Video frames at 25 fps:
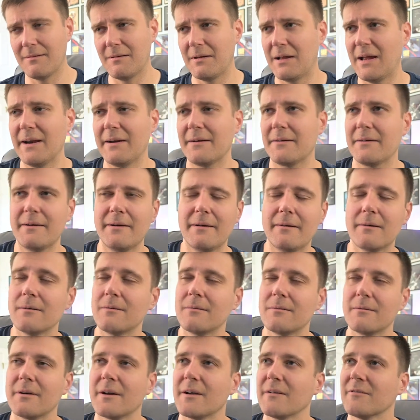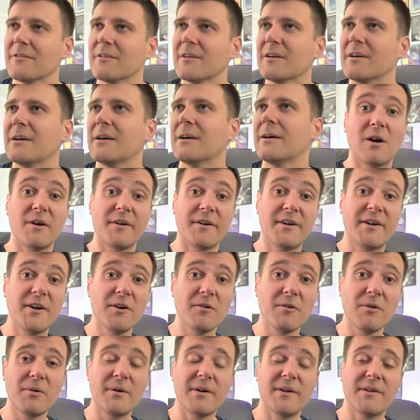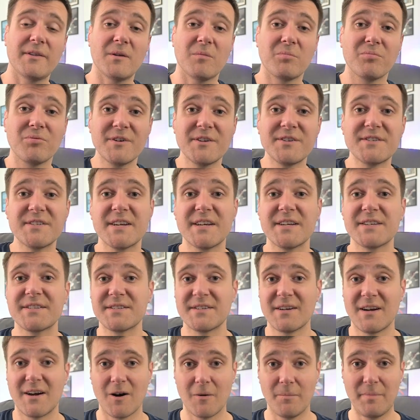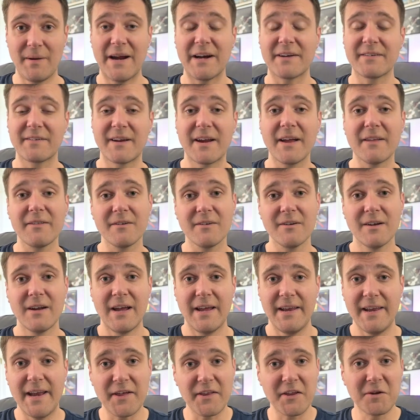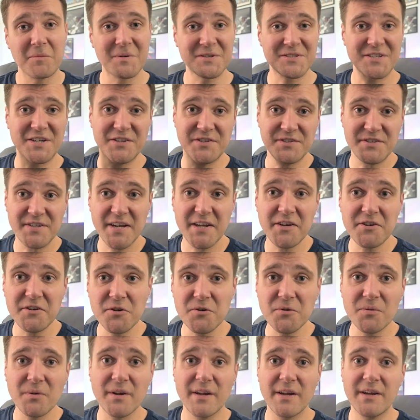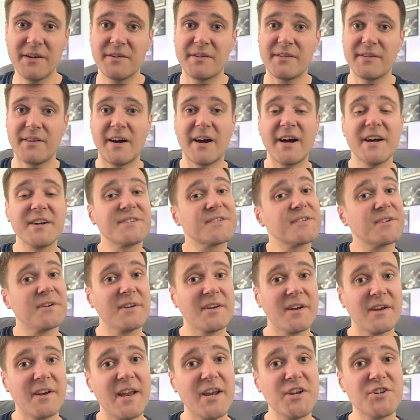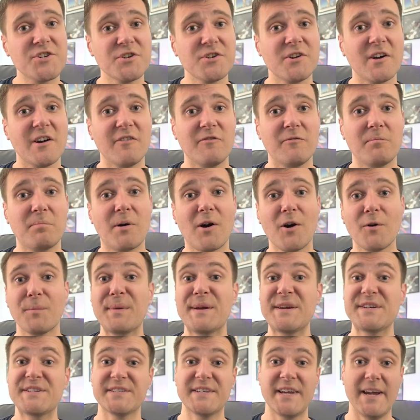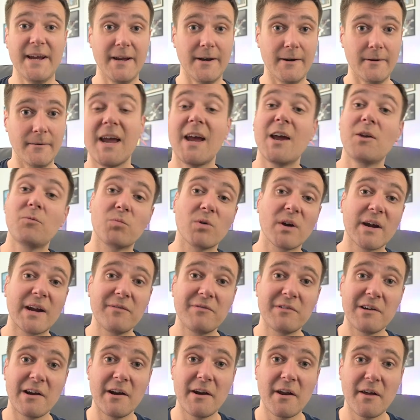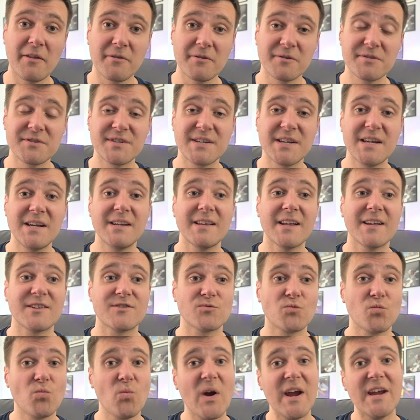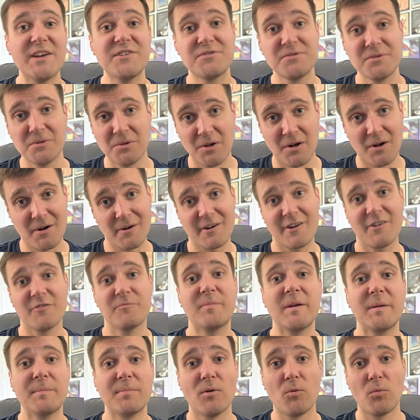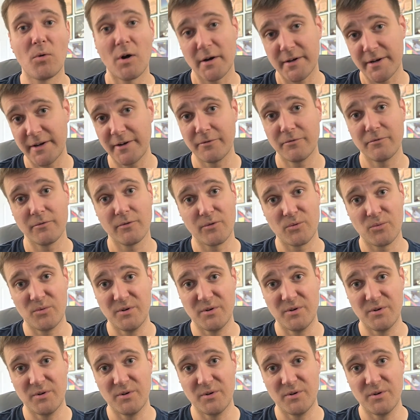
I don't know. Whatever. Our hero and the princess are back together. Now they must continue into the isolated nation of Parmistan. And we're given another scene that's way too long of people walking through the